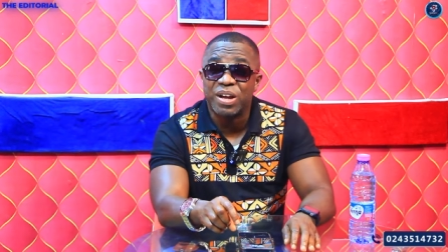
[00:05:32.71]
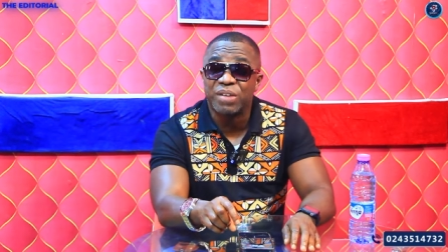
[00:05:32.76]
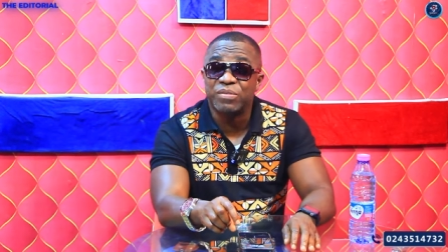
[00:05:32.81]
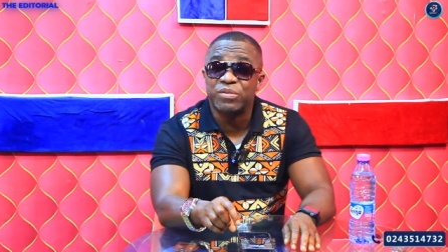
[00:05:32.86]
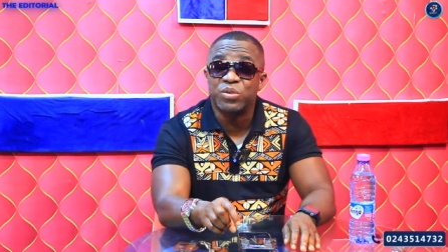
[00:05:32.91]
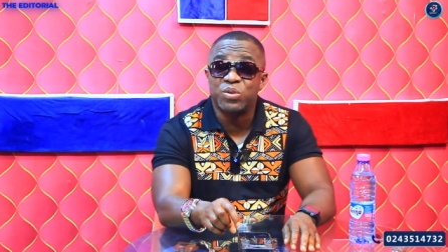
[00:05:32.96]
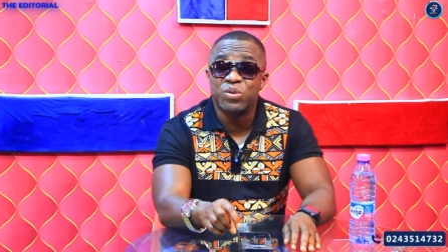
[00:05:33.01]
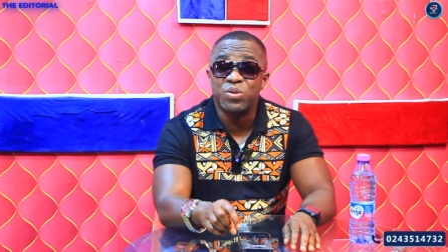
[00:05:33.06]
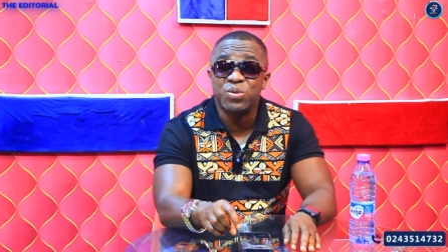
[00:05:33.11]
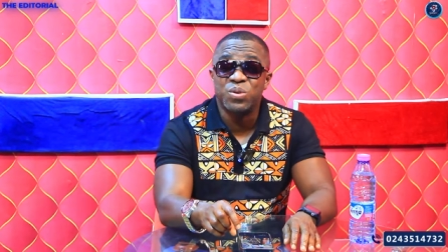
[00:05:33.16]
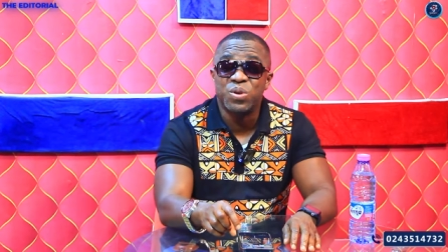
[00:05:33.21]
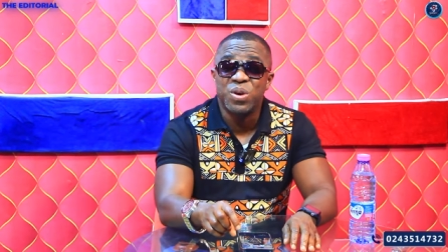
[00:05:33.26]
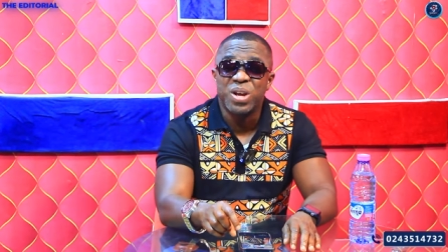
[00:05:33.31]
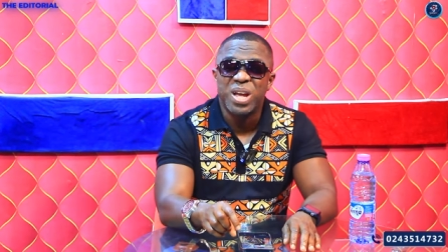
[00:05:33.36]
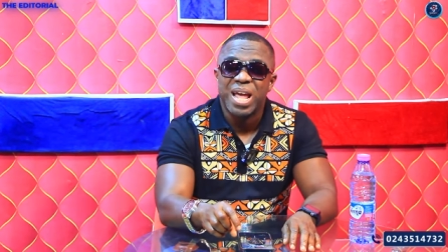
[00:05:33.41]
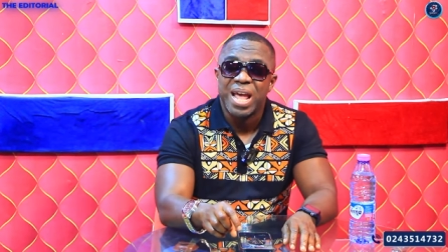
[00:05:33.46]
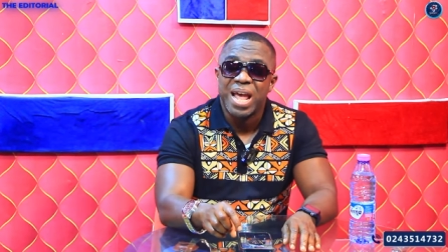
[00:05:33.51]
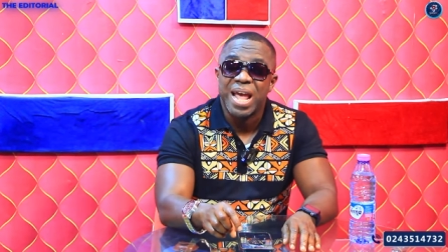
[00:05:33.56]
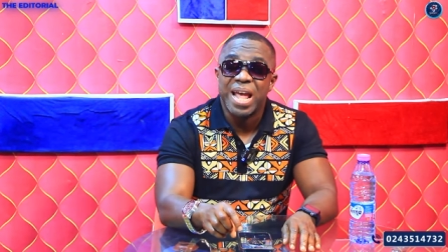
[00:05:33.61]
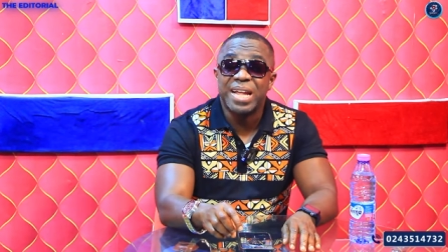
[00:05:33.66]
have to do,
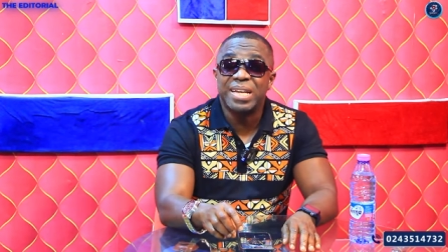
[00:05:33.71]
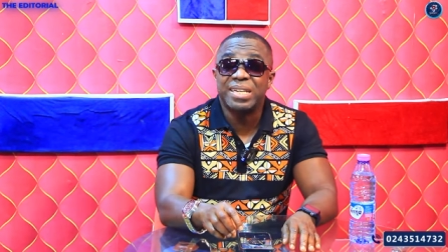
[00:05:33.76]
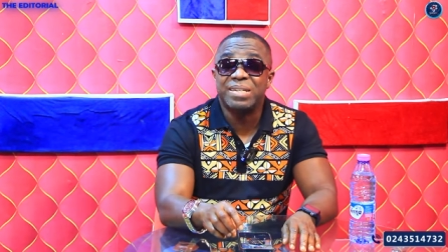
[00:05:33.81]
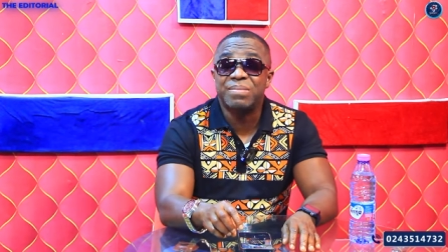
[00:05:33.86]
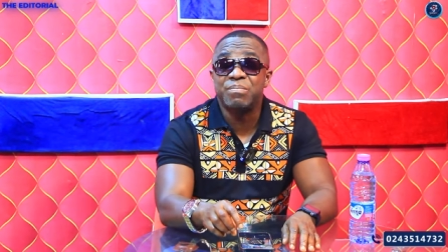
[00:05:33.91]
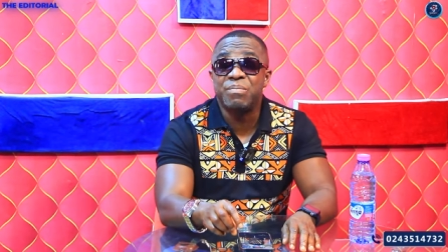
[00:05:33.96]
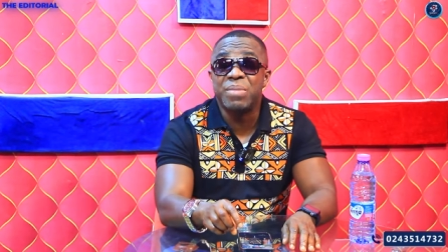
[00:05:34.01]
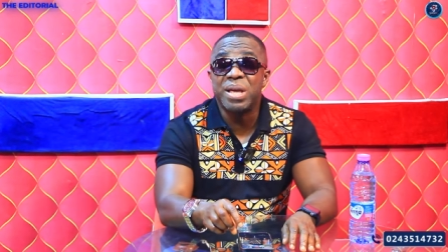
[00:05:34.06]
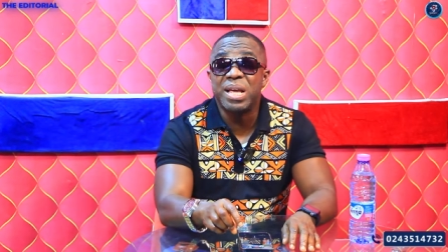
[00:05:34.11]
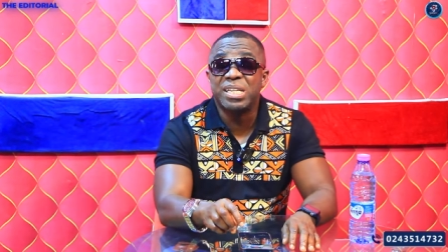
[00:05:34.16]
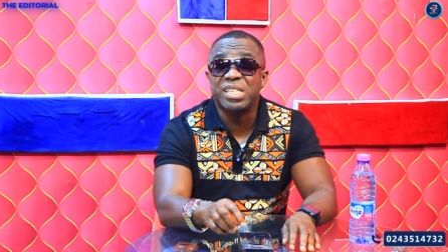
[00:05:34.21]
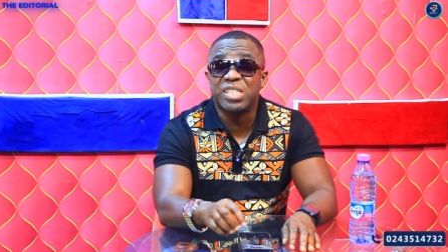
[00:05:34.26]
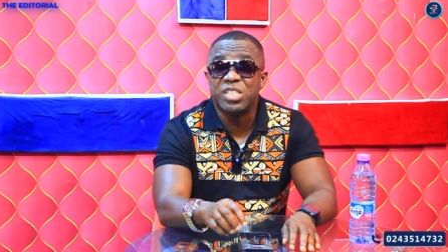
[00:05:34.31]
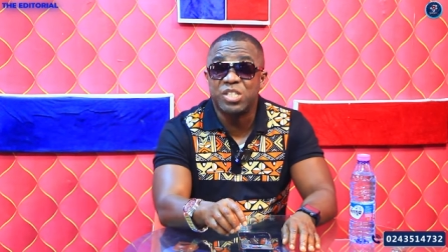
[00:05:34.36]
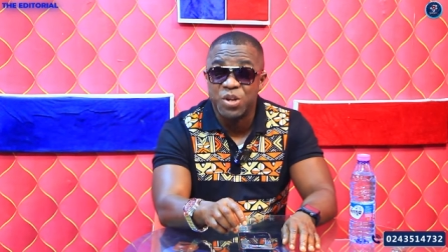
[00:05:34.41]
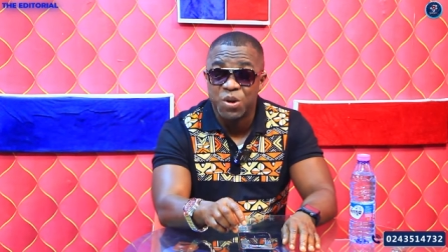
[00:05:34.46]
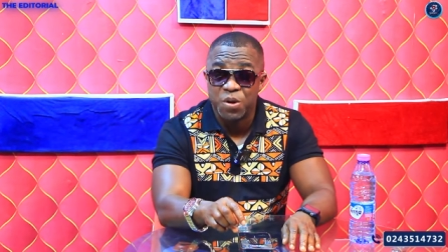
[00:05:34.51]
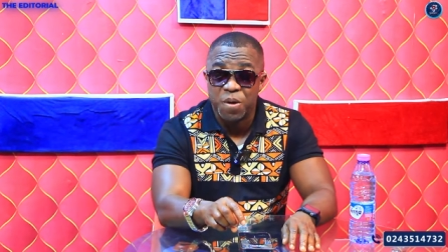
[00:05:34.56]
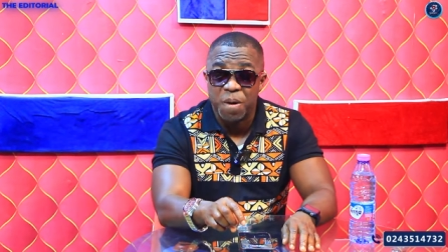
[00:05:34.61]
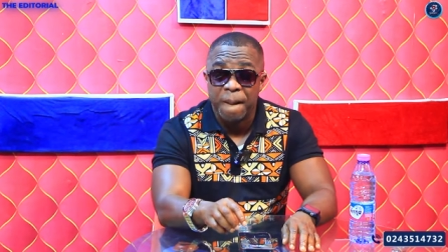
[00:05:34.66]
and make
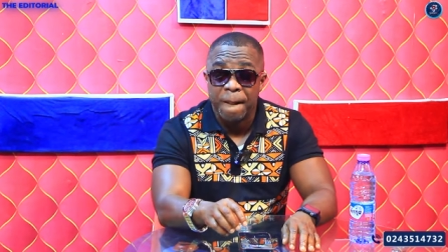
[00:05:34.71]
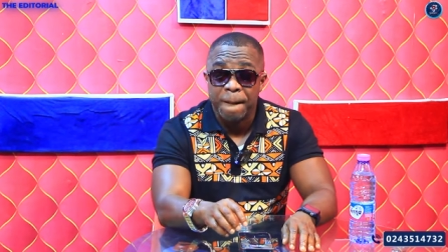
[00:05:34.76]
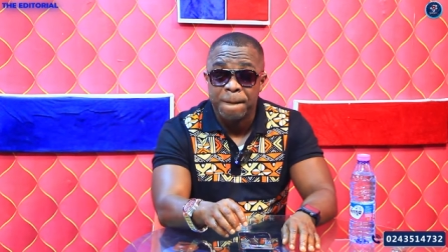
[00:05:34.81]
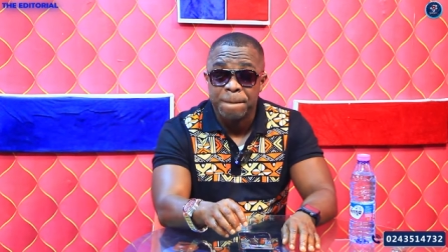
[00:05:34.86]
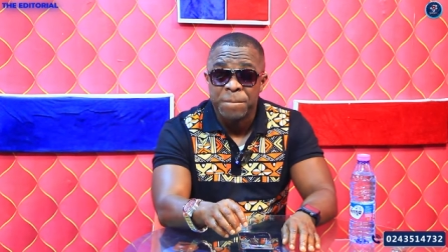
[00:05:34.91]
sure